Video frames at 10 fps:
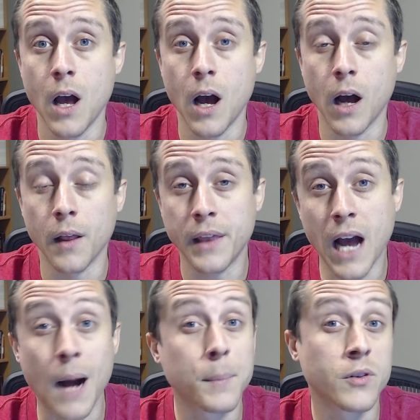the
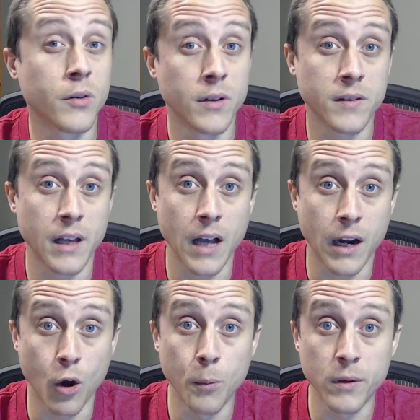opportunities that God
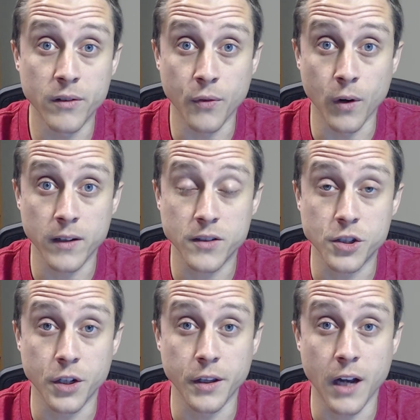opens for us to
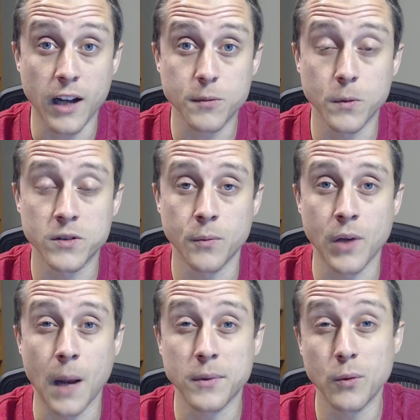share the gospel sometimes,